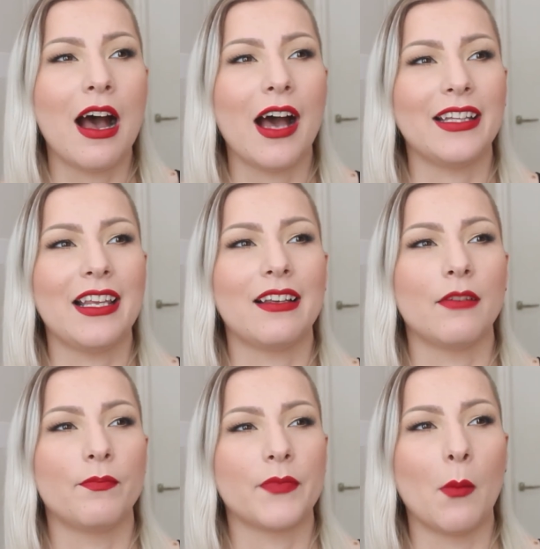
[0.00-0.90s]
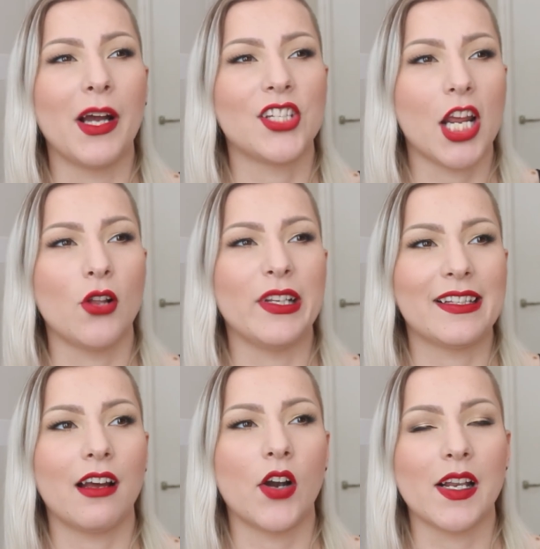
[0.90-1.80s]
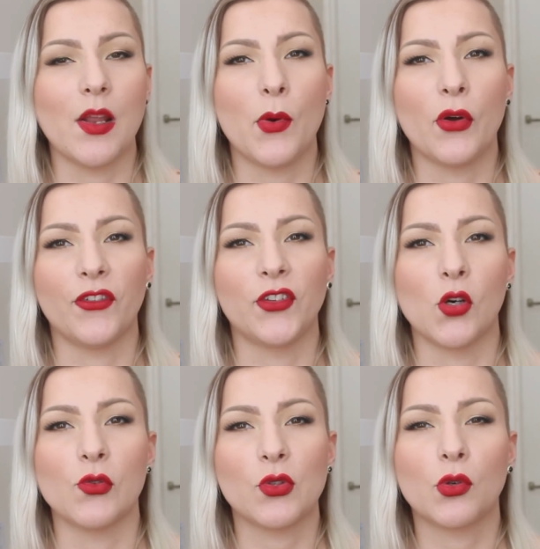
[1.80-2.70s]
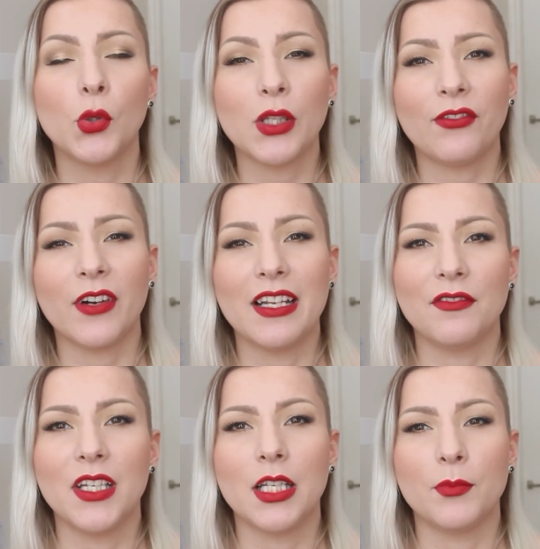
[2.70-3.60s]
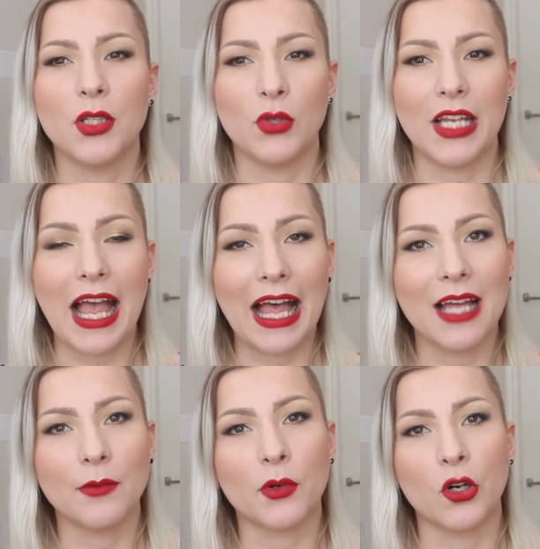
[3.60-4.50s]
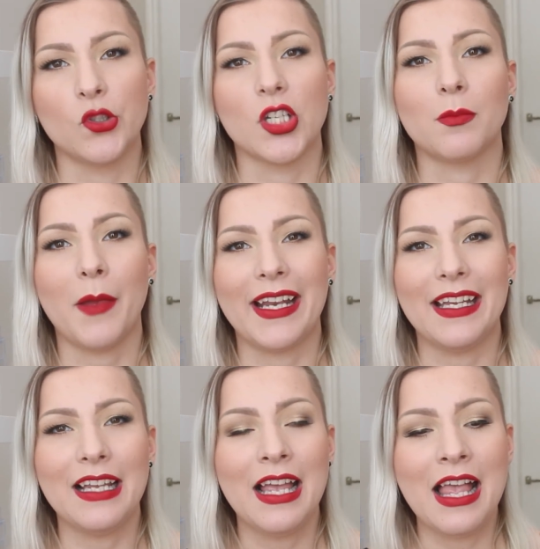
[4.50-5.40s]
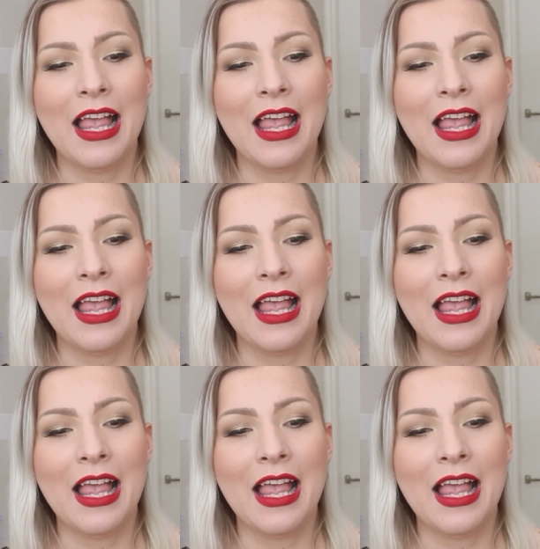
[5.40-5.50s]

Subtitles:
I think my channel is currently both of those, cruelty-free and vegan beauty and project panning.